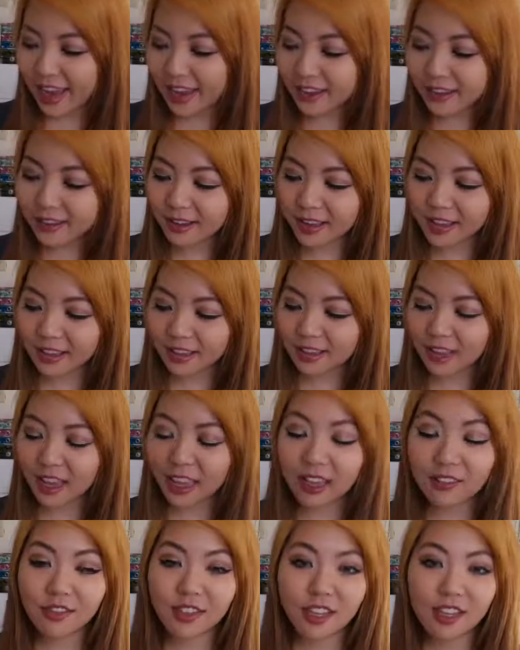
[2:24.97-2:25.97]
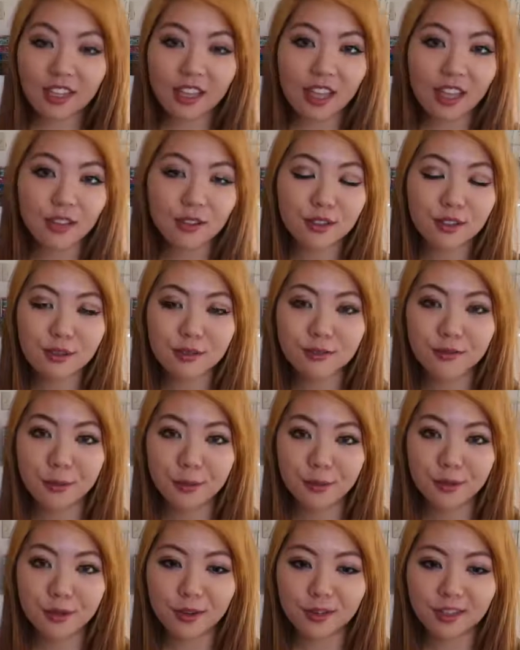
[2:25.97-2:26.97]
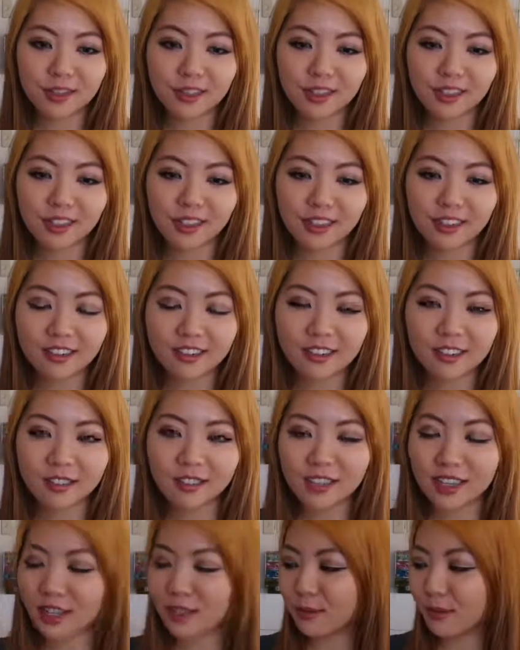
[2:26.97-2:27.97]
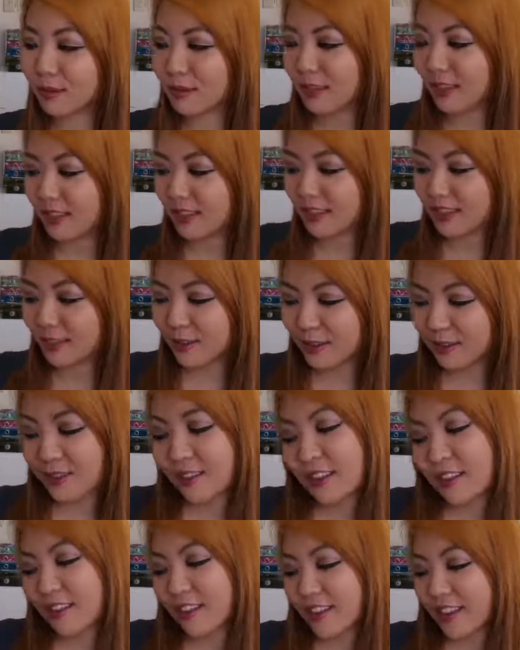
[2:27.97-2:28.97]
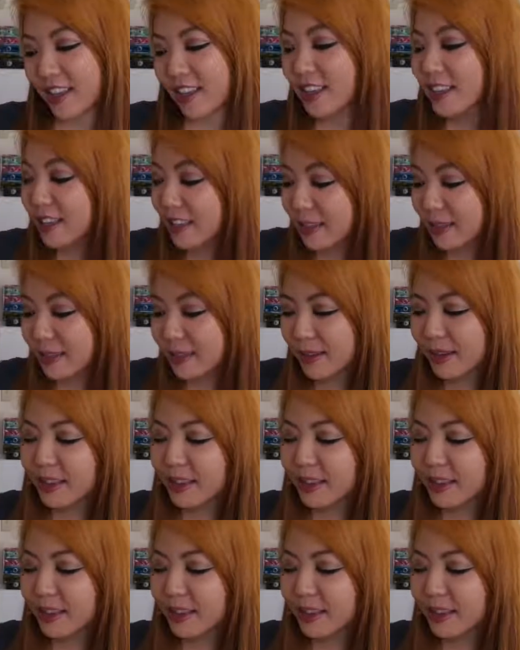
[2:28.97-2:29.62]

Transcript: I know how to, I even can answer phone calls on here, so if you guys want me to show you video on that too,